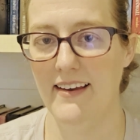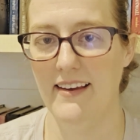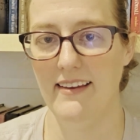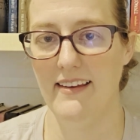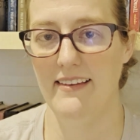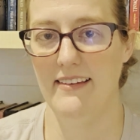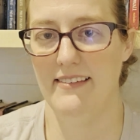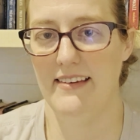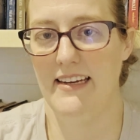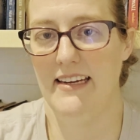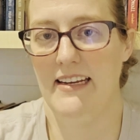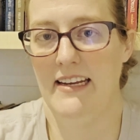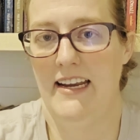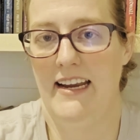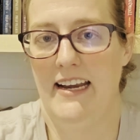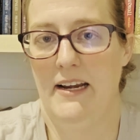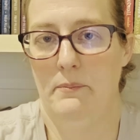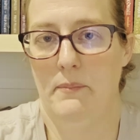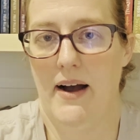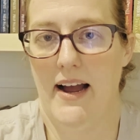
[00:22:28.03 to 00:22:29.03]

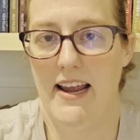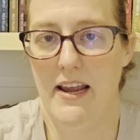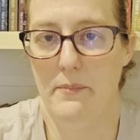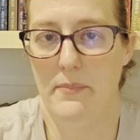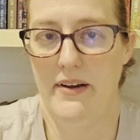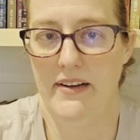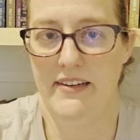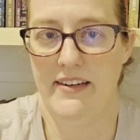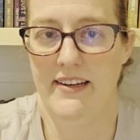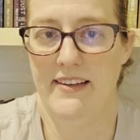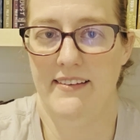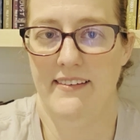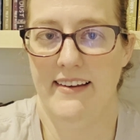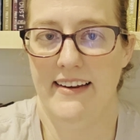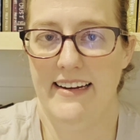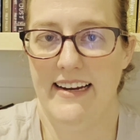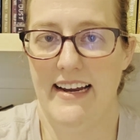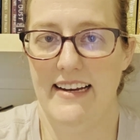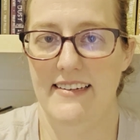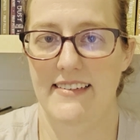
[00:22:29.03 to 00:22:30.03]
In my opinion,
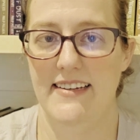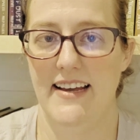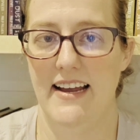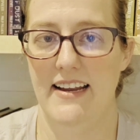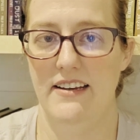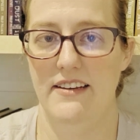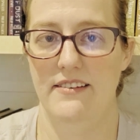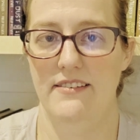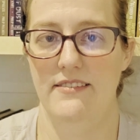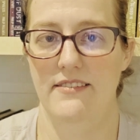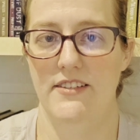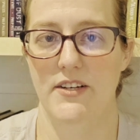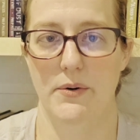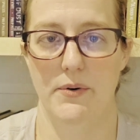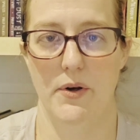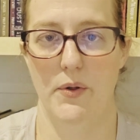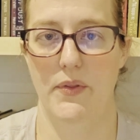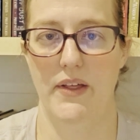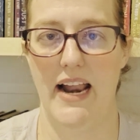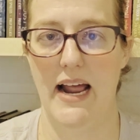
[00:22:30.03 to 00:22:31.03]
I
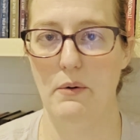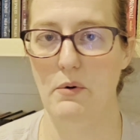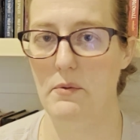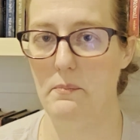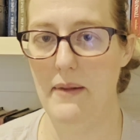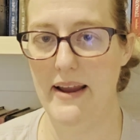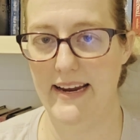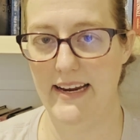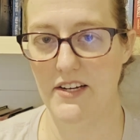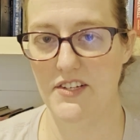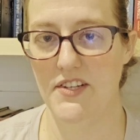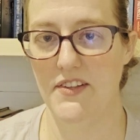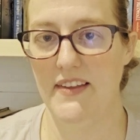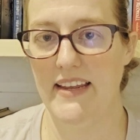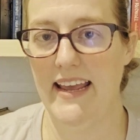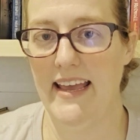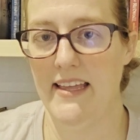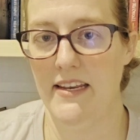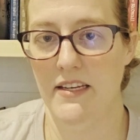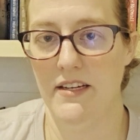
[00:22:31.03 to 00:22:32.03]
don't know that I would make it to
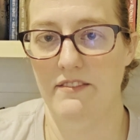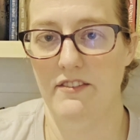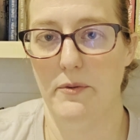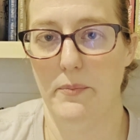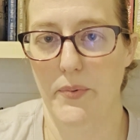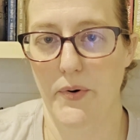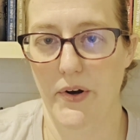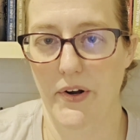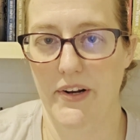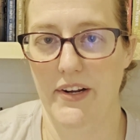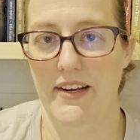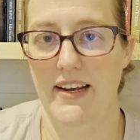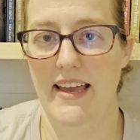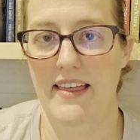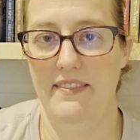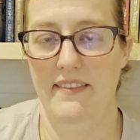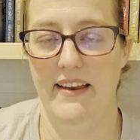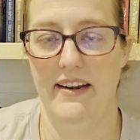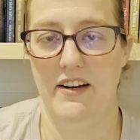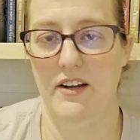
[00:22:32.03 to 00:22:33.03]
the end of the book
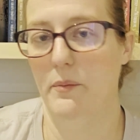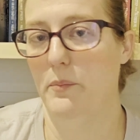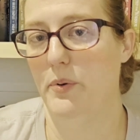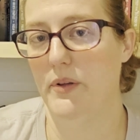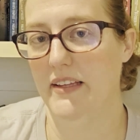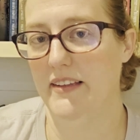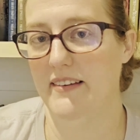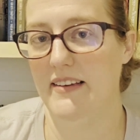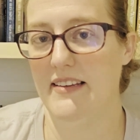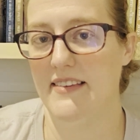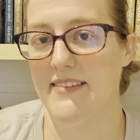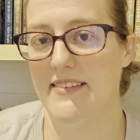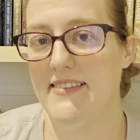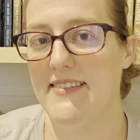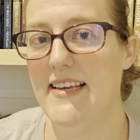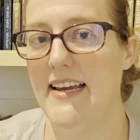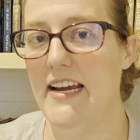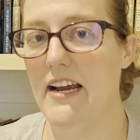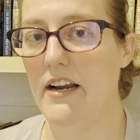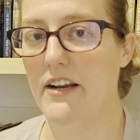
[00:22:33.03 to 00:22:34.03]
and then
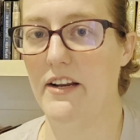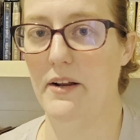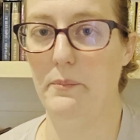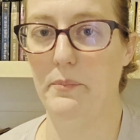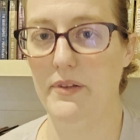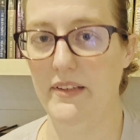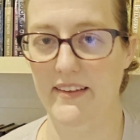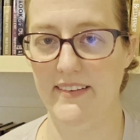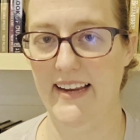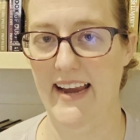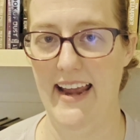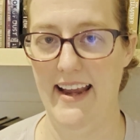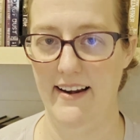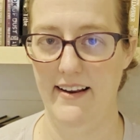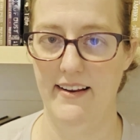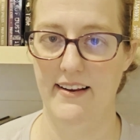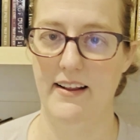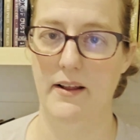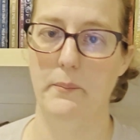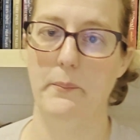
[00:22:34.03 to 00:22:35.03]
say I completely
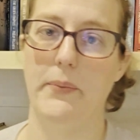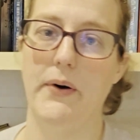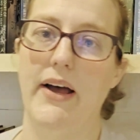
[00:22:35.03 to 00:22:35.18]
hated it.